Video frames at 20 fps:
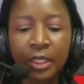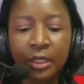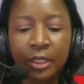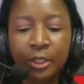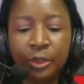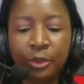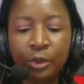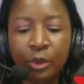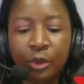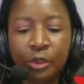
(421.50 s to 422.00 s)

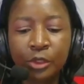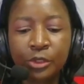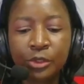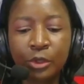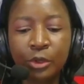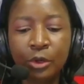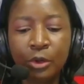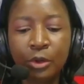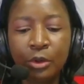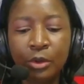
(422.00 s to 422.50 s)
It
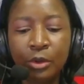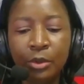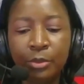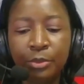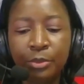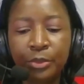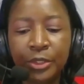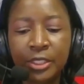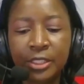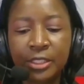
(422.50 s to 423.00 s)
also
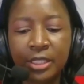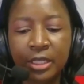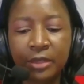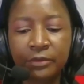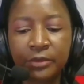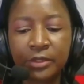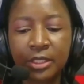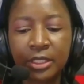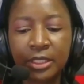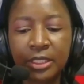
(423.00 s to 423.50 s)

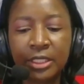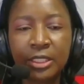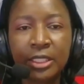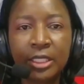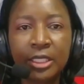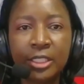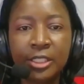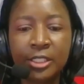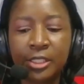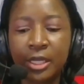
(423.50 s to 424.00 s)
preserves
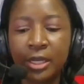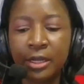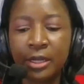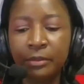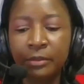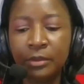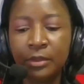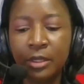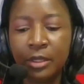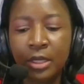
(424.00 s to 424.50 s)

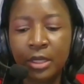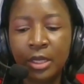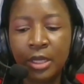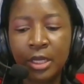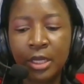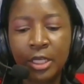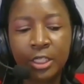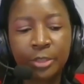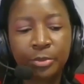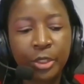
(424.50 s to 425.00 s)
literature,
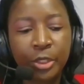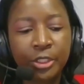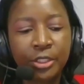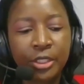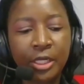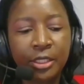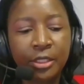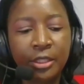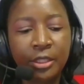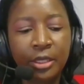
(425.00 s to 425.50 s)

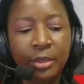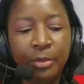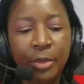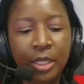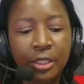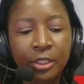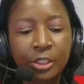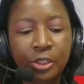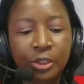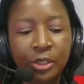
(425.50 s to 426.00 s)
especially the
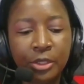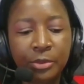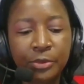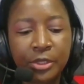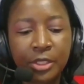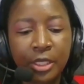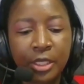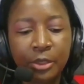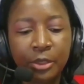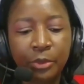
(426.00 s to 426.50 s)

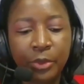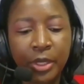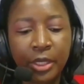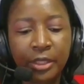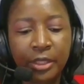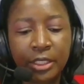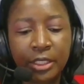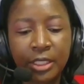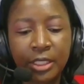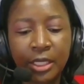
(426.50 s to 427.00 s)
manuscripts and
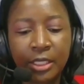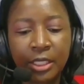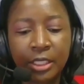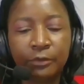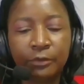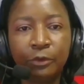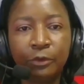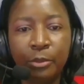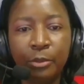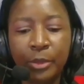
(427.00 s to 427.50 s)
work that are
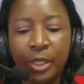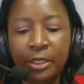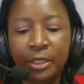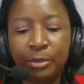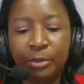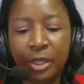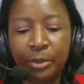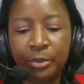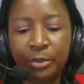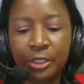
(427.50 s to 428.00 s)
not formally
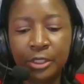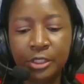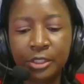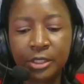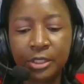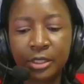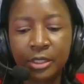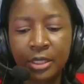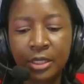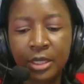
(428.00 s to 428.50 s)

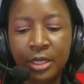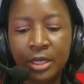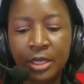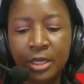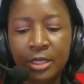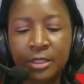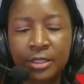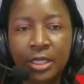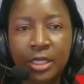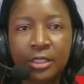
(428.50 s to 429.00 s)
published,
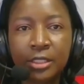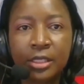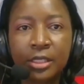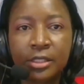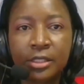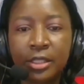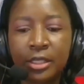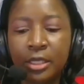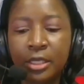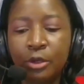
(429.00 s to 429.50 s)
such
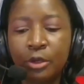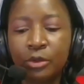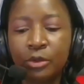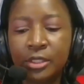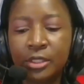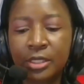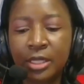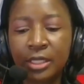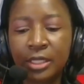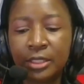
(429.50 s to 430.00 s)
as the
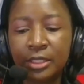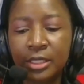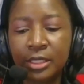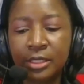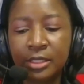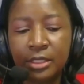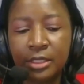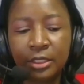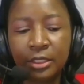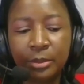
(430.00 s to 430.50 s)

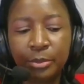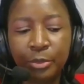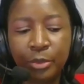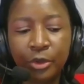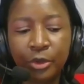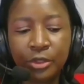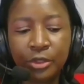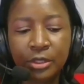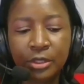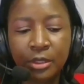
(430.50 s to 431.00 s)
consultancy
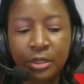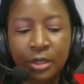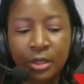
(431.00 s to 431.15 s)
report,